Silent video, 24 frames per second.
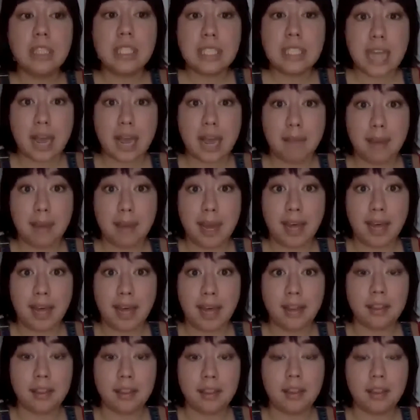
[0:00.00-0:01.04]
the dye bath,
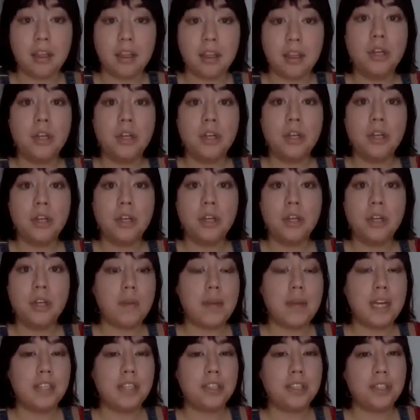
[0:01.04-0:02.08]
you
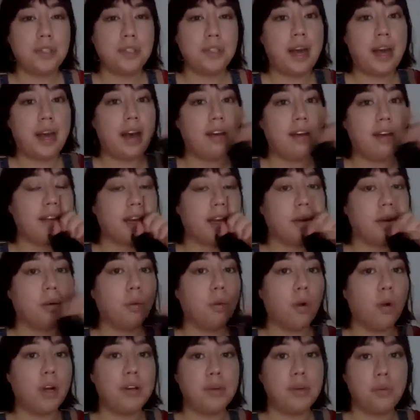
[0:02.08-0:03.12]
want to make sure you have like a
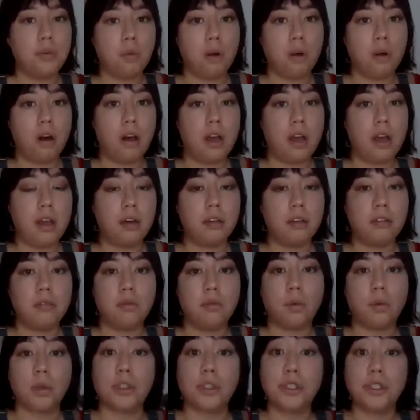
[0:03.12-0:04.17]
1-to-1
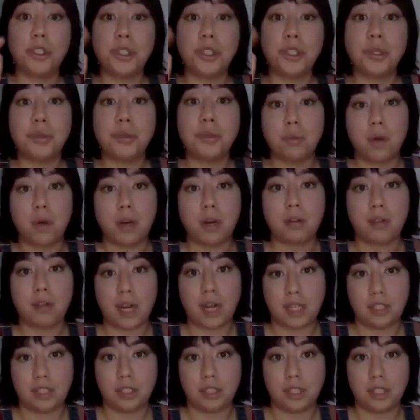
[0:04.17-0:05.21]
or 2-to-1
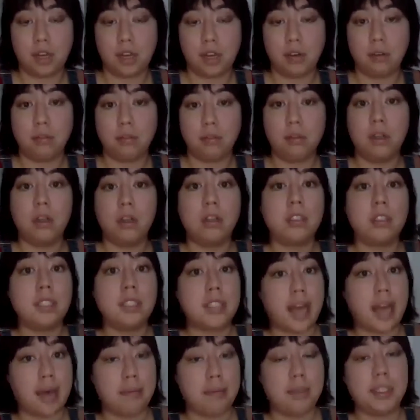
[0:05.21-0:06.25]
ratio
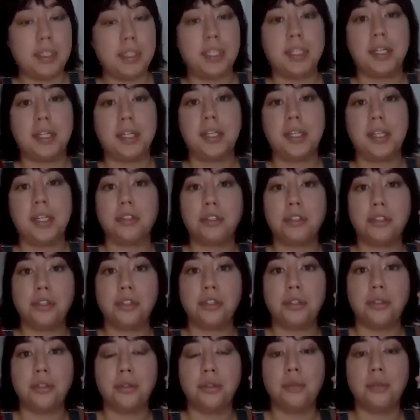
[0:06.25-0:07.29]
dye material
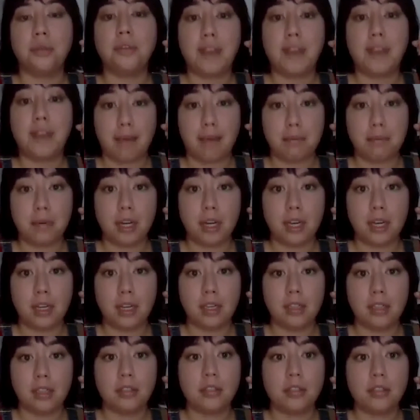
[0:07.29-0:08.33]
to
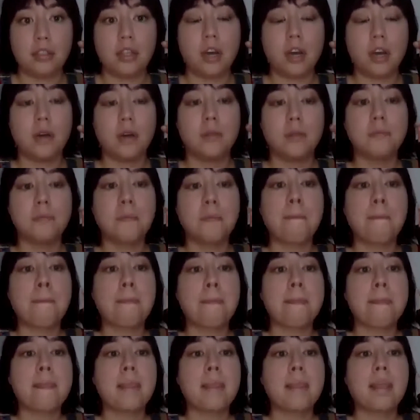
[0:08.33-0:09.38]
fabric. So
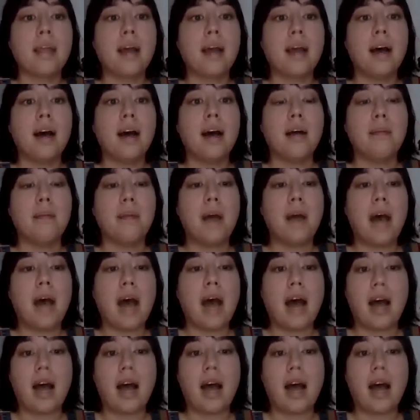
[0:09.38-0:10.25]
I